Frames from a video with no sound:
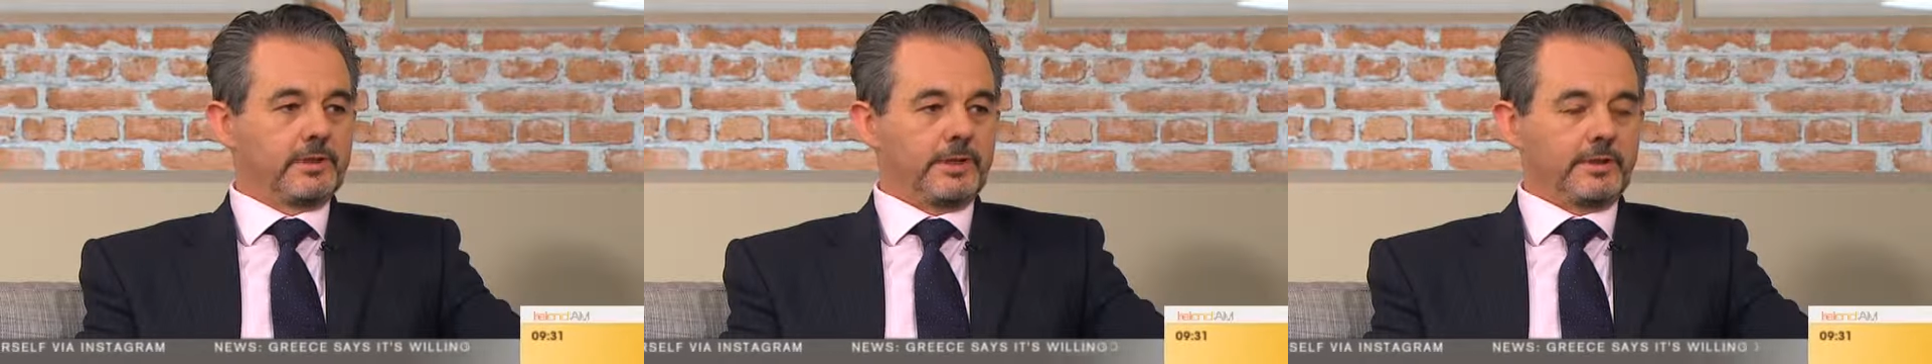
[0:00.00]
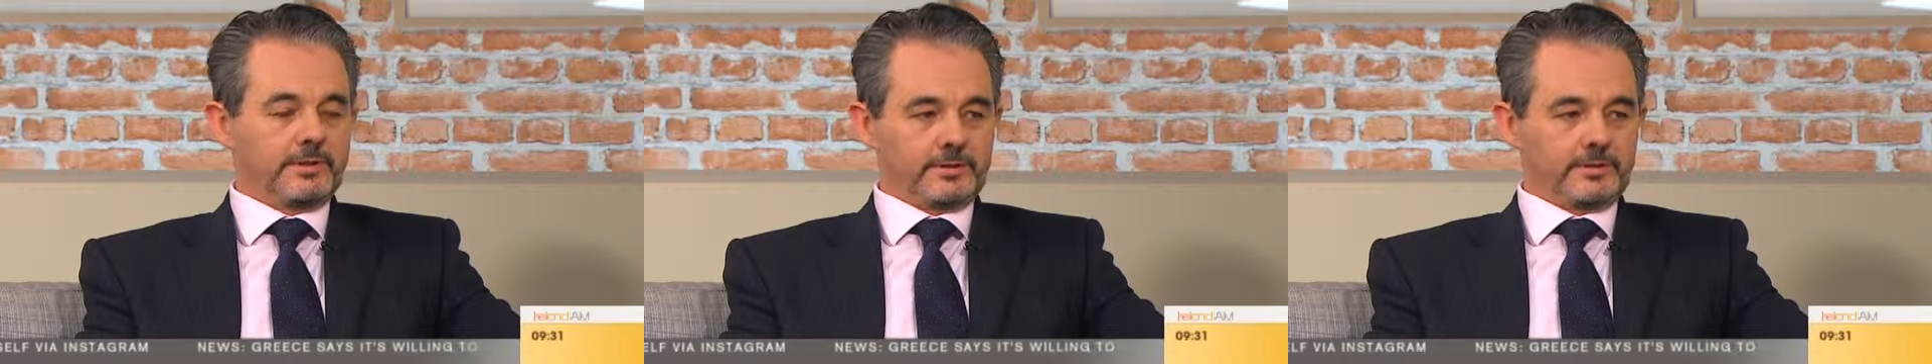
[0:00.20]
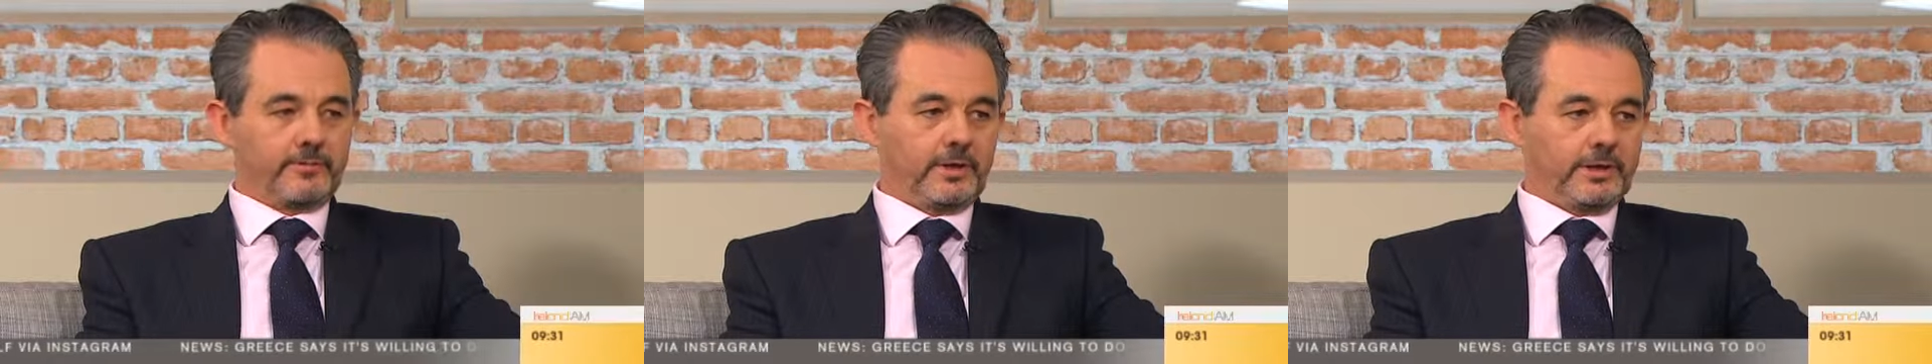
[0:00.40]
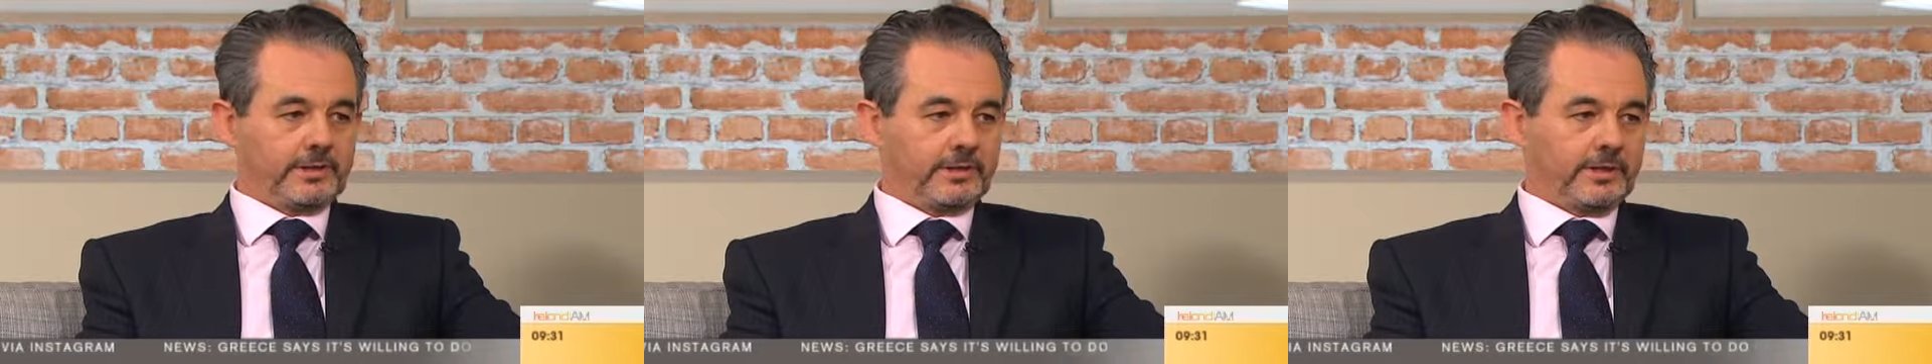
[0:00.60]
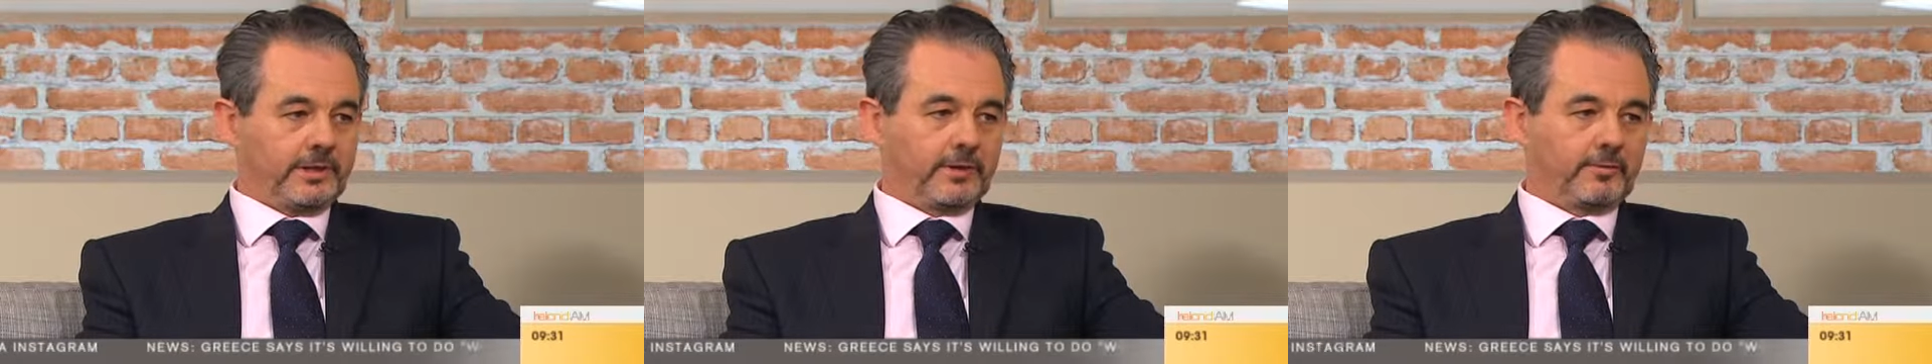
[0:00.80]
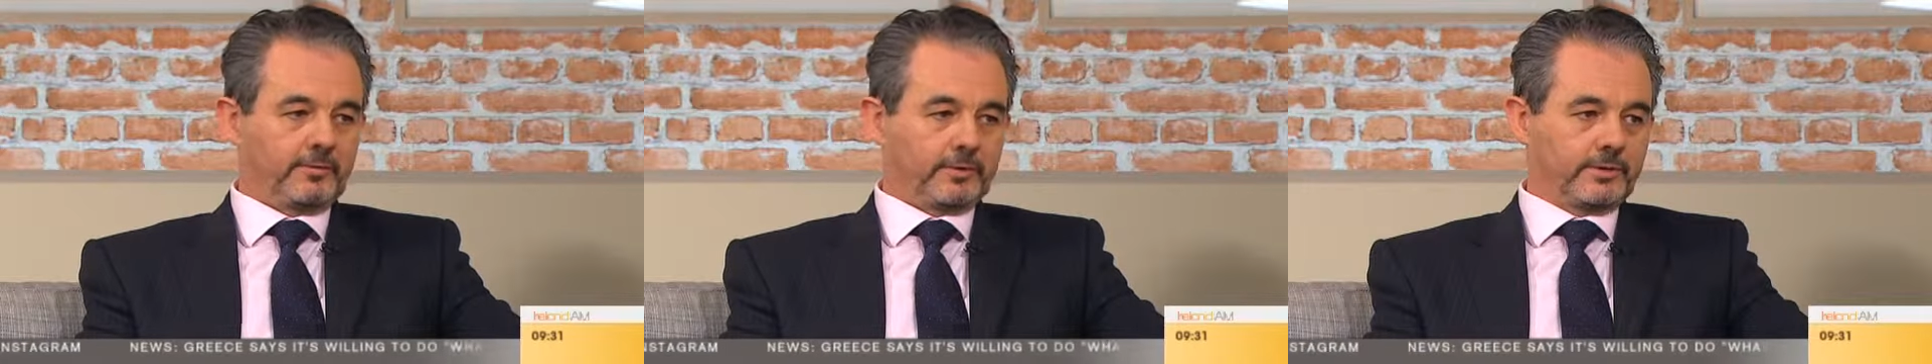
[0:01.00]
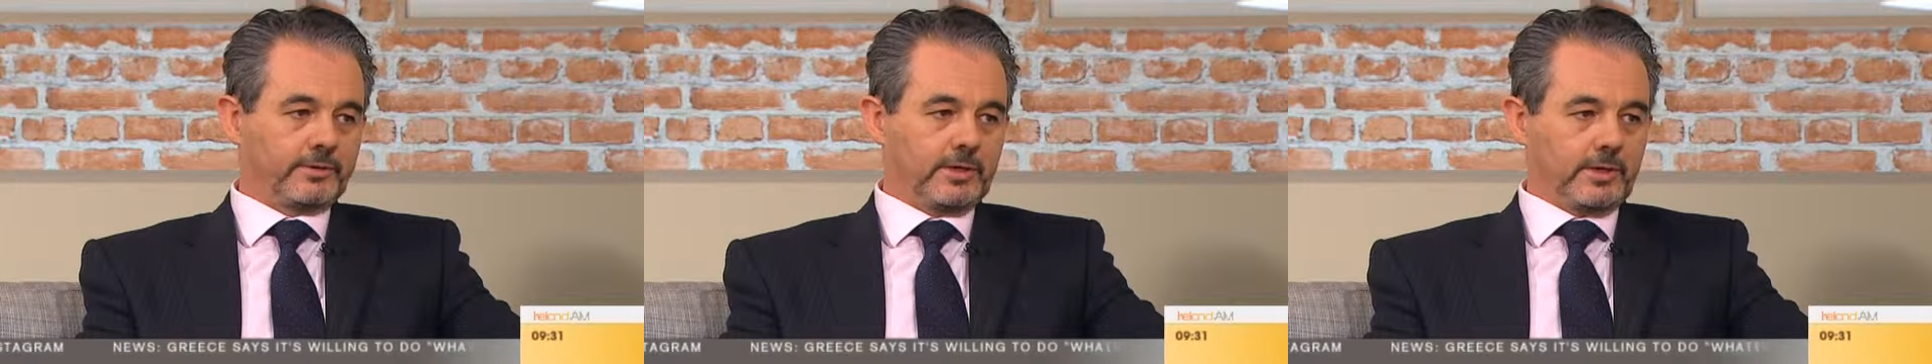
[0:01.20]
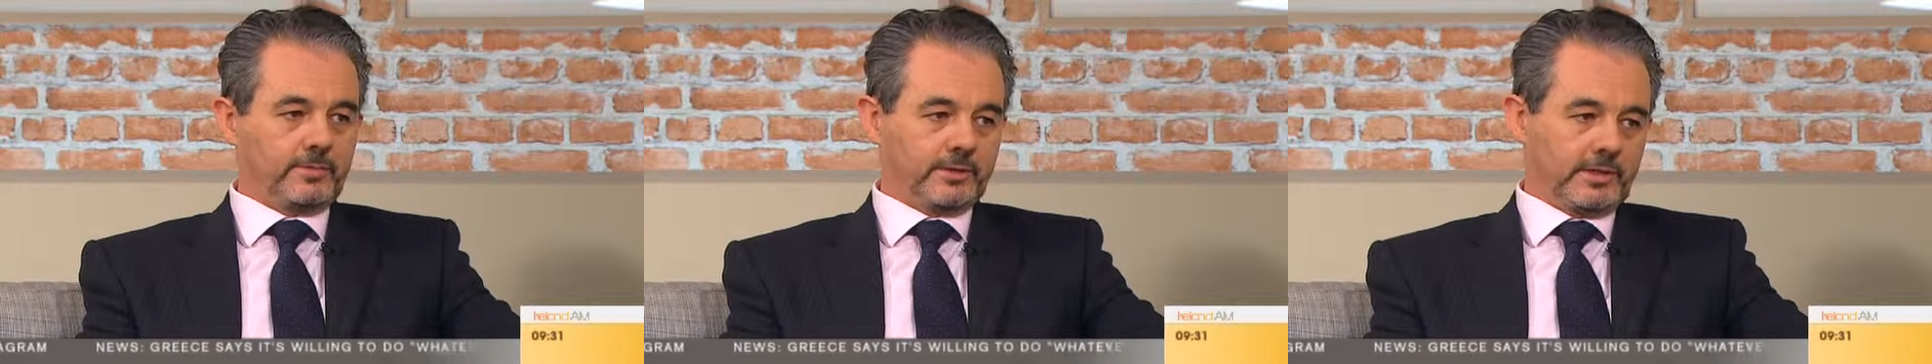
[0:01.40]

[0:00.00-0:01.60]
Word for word: and is afraid to take that first step.